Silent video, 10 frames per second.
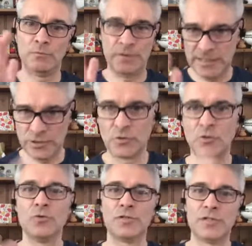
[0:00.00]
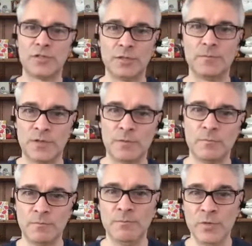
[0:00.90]
get on courses to, to
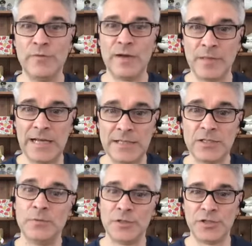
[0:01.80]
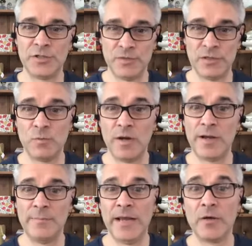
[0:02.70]
move up the ladder, which is, is where
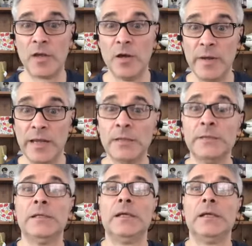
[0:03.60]
I'm now going.